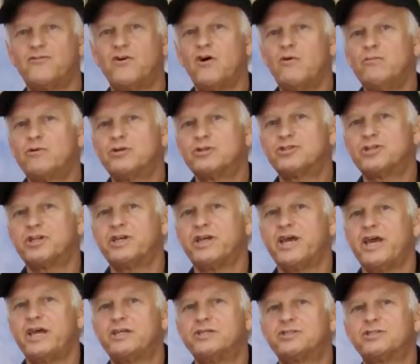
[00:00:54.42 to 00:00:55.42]
foam cushion
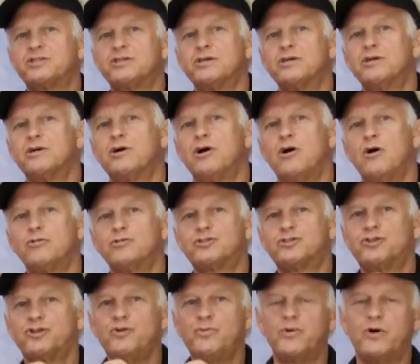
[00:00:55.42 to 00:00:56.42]
case
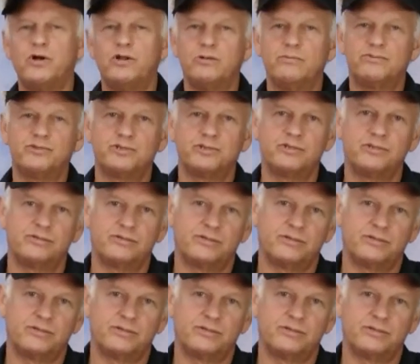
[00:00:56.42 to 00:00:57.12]
holds two bulbs